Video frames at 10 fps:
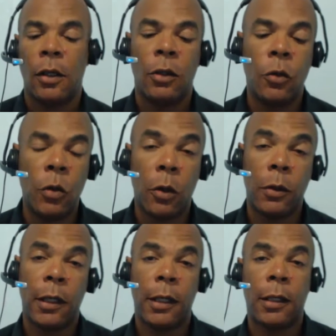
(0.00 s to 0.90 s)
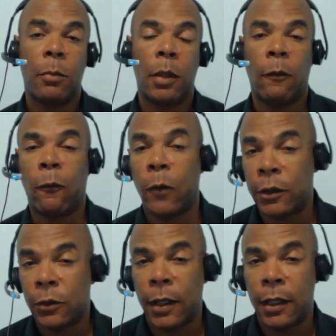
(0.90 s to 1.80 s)
You know that it can be
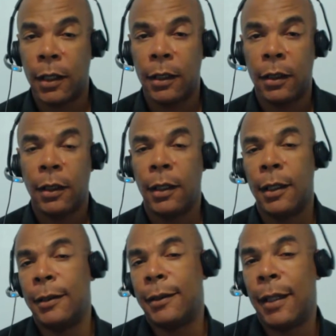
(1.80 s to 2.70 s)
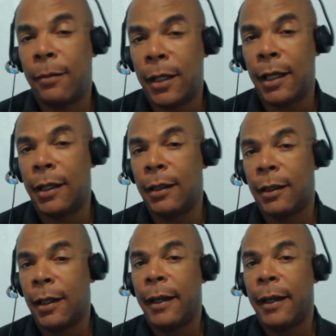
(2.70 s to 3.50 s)
frustrating, intimidating,